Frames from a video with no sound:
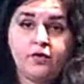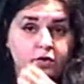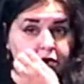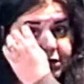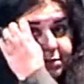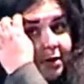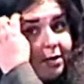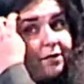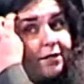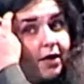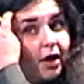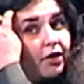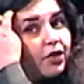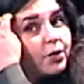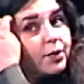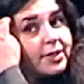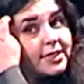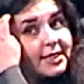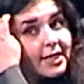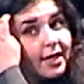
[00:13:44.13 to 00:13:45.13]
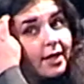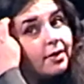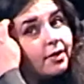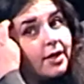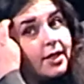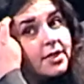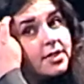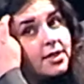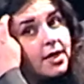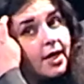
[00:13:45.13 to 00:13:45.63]
Of course, my father was
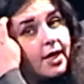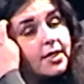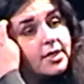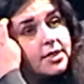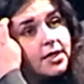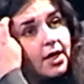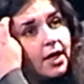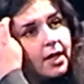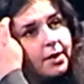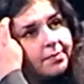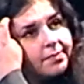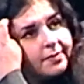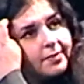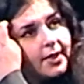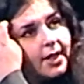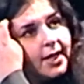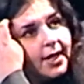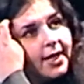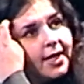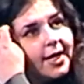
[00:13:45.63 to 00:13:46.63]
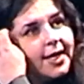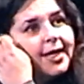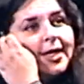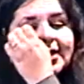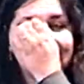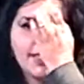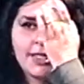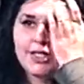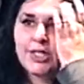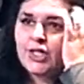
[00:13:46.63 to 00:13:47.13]
there the entire time.
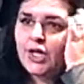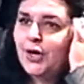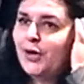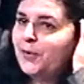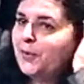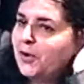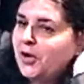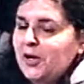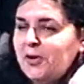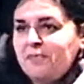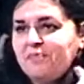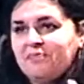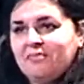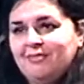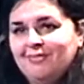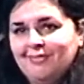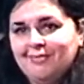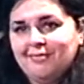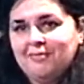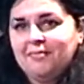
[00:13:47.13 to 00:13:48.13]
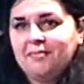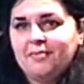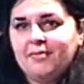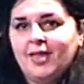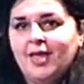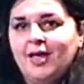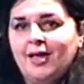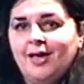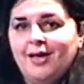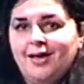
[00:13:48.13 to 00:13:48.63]
So,
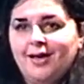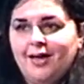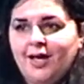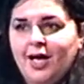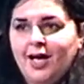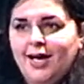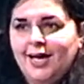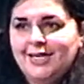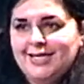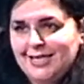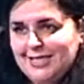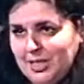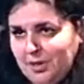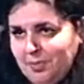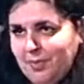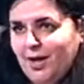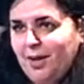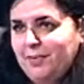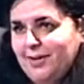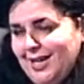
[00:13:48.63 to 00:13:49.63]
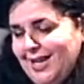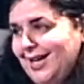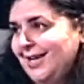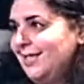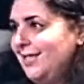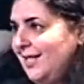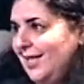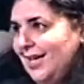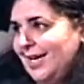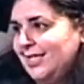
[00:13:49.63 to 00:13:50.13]
as I said, Baba
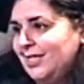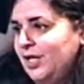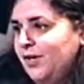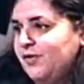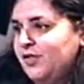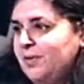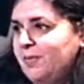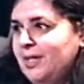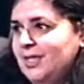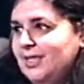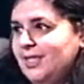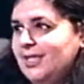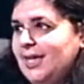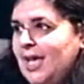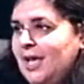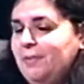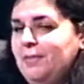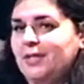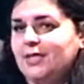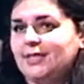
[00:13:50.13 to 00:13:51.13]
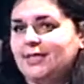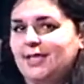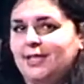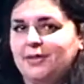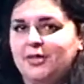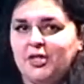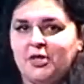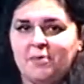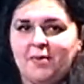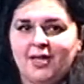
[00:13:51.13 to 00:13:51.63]
liked the idea of some entertainment,
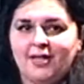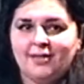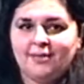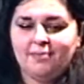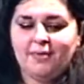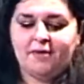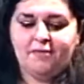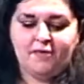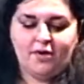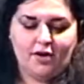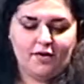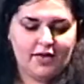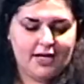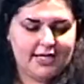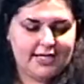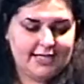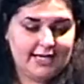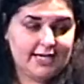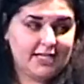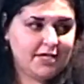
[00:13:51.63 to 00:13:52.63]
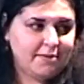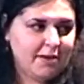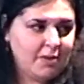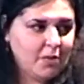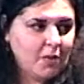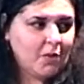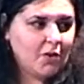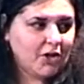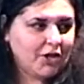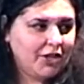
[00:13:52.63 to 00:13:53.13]
and, you know, my father had said to
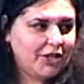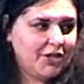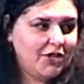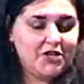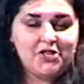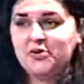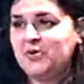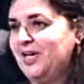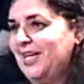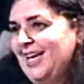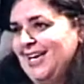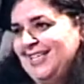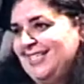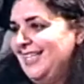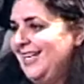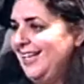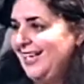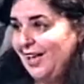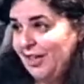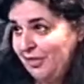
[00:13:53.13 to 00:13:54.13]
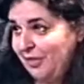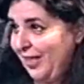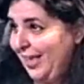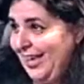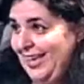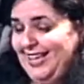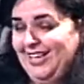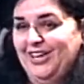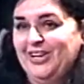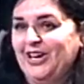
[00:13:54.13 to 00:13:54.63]
me, well, what can you do? And I said,
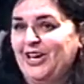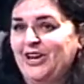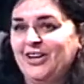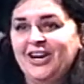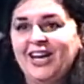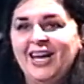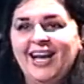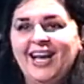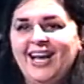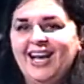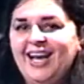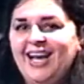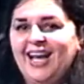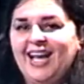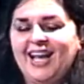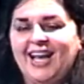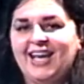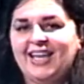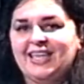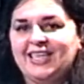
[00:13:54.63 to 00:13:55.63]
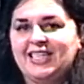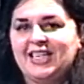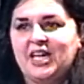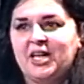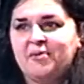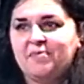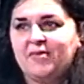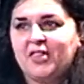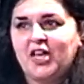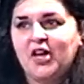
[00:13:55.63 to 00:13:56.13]
nothing, you know. And
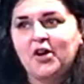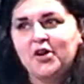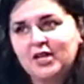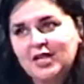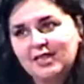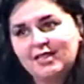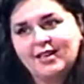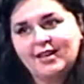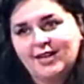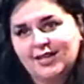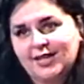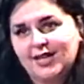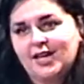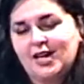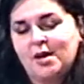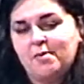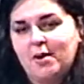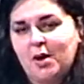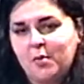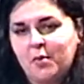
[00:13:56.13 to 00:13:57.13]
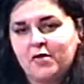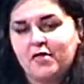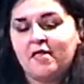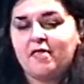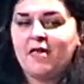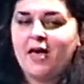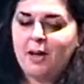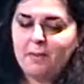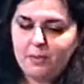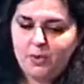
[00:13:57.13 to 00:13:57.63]
the only thing I could come up with
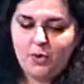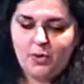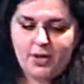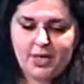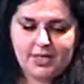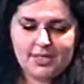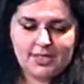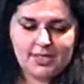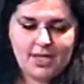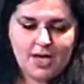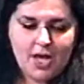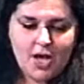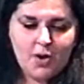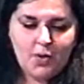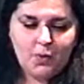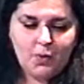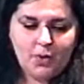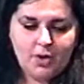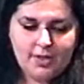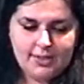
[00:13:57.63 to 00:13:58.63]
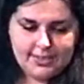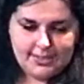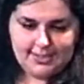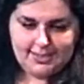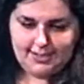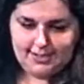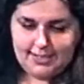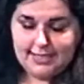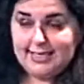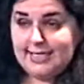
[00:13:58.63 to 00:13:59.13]
at that point
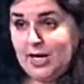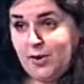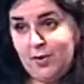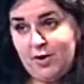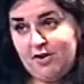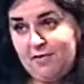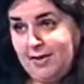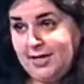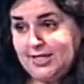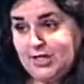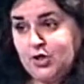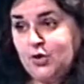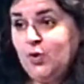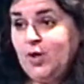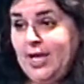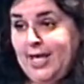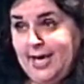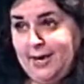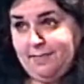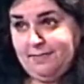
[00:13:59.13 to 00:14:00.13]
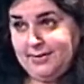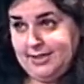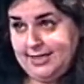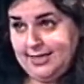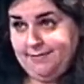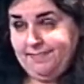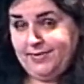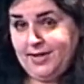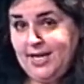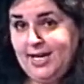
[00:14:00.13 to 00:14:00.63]
was to sing one of my school
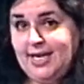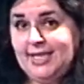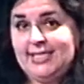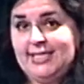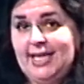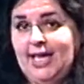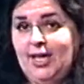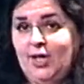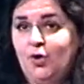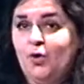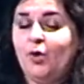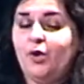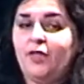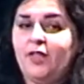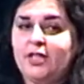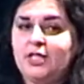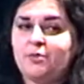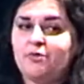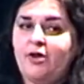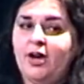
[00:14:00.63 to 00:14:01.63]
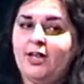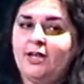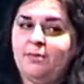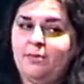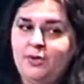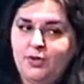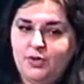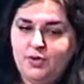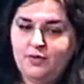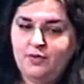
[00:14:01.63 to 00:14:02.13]
hymns. And I sang All Things Bright
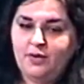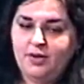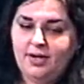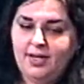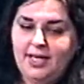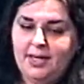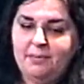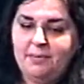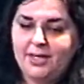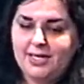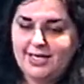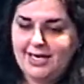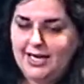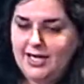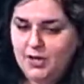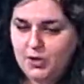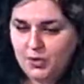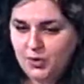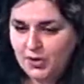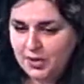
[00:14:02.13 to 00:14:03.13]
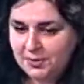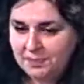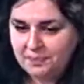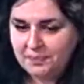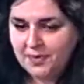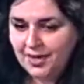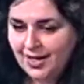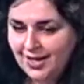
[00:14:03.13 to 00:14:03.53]
and Beautiful in Mandali Hall.